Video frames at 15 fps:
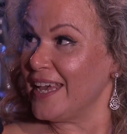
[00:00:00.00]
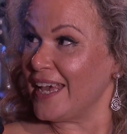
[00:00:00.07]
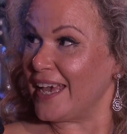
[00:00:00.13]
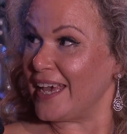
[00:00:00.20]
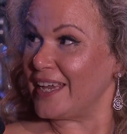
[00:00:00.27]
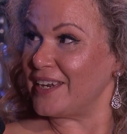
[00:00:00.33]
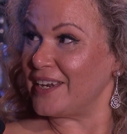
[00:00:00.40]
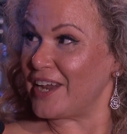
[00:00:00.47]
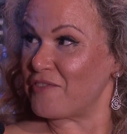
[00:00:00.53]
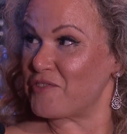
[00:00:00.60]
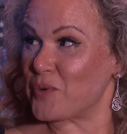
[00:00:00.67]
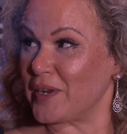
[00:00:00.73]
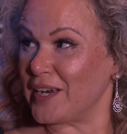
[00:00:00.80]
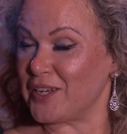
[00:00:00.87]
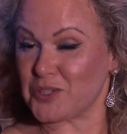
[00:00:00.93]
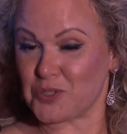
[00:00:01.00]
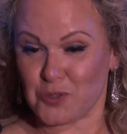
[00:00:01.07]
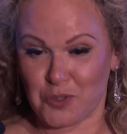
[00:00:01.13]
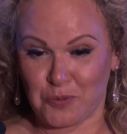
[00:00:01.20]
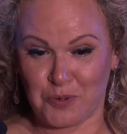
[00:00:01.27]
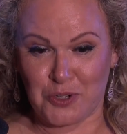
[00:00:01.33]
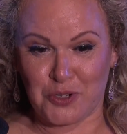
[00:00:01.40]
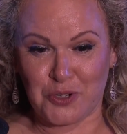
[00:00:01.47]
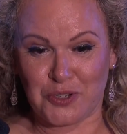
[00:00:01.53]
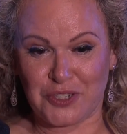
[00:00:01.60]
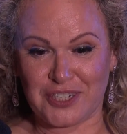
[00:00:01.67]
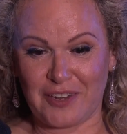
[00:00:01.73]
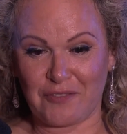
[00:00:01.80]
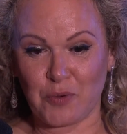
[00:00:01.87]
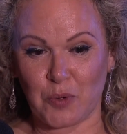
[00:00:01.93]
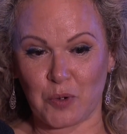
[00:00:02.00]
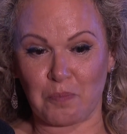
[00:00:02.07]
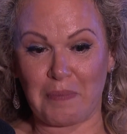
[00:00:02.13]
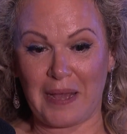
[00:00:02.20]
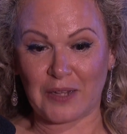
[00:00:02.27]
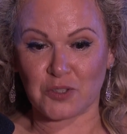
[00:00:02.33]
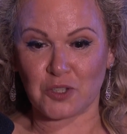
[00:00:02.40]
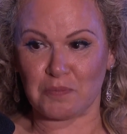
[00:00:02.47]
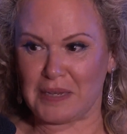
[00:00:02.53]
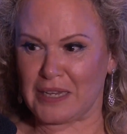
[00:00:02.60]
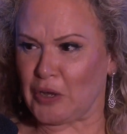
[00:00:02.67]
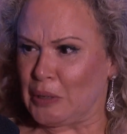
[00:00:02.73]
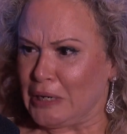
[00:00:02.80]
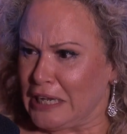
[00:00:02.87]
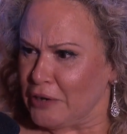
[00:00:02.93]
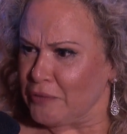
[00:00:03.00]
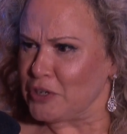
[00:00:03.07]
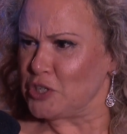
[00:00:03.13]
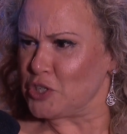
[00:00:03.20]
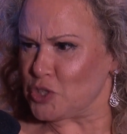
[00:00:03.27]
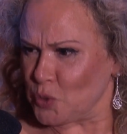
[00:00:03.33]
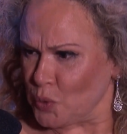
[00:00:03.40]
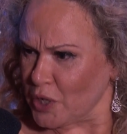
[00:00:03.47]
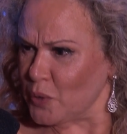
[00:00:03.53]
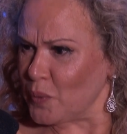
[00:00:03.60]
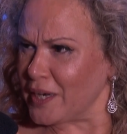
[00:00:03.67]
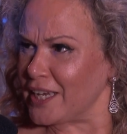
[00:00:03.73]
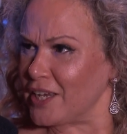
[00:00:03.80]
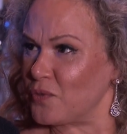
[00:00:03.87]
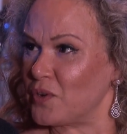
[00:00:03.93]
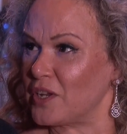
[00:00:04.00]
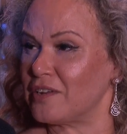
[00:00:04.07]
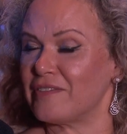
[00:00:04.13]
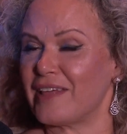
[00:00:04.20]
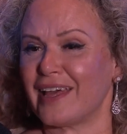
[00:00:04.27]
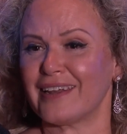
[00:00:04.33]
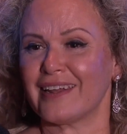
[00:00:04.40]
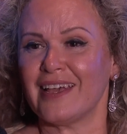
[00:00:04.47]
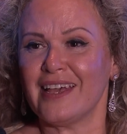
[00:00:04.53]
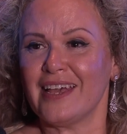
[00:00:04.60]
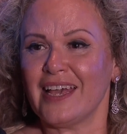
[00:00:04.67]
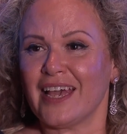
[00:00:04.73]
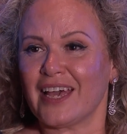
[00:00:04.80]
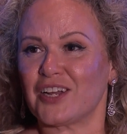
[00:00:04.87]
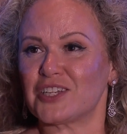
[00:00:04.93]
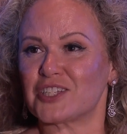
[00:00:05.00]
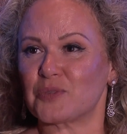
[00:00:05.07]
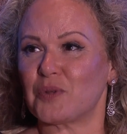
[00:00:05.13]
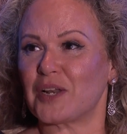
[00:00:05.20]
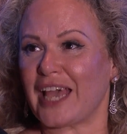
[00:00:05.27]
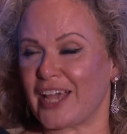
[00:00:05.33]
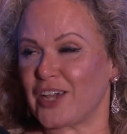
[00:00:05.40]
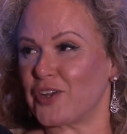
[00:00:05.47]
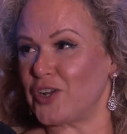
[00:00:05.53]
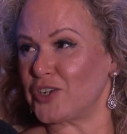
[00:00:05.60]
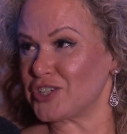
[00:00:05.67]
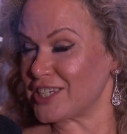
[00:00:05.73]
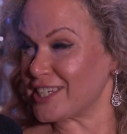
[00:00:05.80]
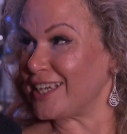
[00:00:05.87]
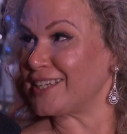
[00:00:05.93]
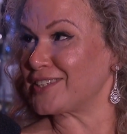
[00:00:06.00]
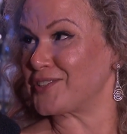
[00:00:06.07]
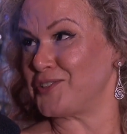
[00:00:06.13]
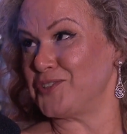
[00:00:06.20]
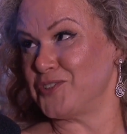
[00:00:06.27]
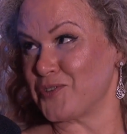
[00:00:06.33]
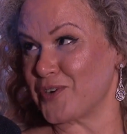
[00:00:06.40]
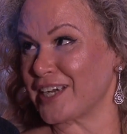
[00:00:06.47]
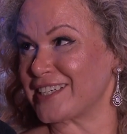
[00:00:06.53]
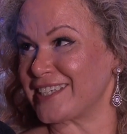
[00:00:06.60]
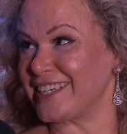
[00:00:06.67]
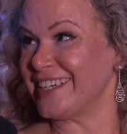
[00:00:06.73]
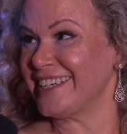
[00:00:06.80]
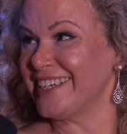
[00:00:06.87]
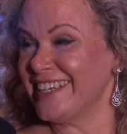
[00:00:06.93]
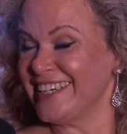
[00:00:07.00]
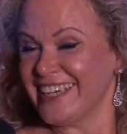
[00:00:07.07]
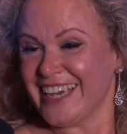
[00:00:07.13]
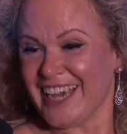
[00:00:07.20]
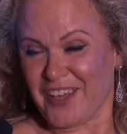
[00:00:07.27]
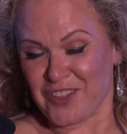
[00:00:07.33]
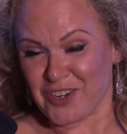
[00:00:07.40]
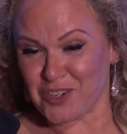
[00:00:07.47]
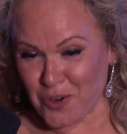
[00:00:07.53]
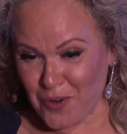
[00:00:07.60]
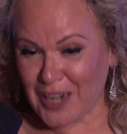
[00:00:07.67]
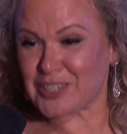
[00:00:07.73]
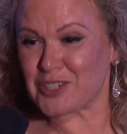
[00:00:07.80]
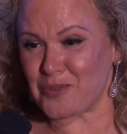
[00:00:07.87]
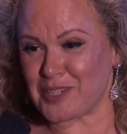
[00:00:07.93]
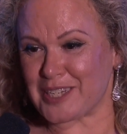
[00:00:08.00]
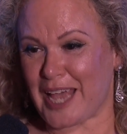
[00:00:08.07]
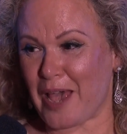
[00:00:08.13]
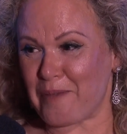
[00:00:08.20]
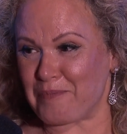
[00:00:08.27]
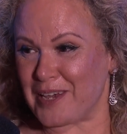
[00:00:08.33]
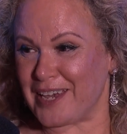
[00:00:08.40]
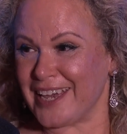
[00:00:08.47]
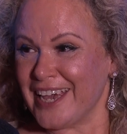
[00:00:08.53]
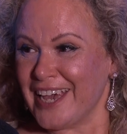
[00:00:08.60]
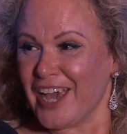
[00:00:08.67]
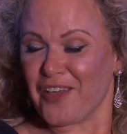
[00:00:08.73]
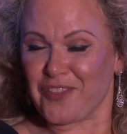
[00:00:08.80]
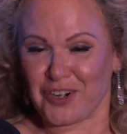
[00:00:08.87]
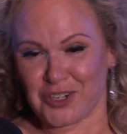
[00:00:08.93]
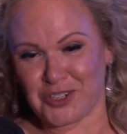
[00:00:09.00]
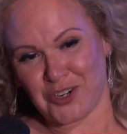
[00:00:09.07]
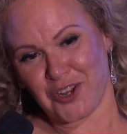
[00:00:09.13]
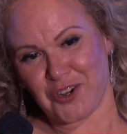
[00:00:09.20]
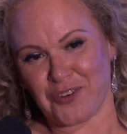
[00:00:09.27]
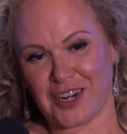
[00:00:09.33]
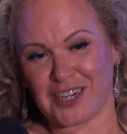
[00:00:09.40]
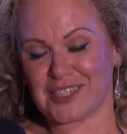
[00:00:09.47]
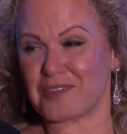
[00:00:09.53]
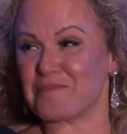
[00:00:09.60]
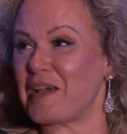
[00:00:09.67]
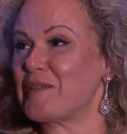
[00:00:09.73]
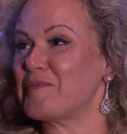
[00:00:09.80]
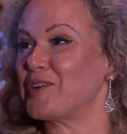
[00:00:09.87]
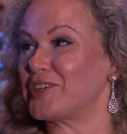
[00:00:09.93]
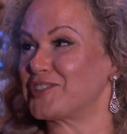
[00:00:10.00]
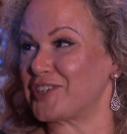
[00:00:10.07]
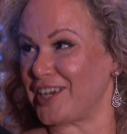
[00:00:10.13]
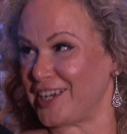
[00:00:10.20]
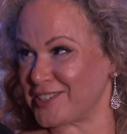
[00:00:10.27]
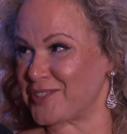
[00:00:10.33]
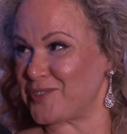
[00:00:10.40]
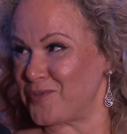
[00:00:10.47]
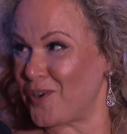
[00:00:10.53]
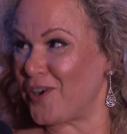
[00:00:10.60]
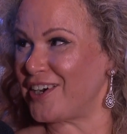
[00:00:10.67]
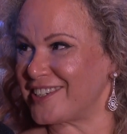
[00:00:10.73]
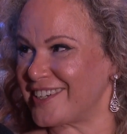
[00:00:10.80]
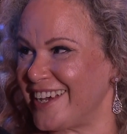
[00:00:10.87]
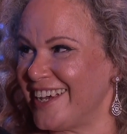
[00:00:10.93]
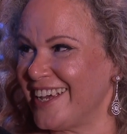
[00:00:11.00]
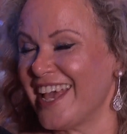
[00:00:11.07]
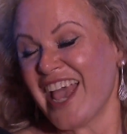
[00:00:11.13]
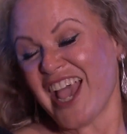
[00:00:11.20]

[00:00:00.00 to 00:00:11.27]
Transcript: And everyone else, all the producers, everyone would bounce on me and go, Leah, are you sure you want to get rid of that? And I said, Well, hang on, I'll just ask the director. and the director was happy. And then I turned around and said, Maybe I should ask the writer.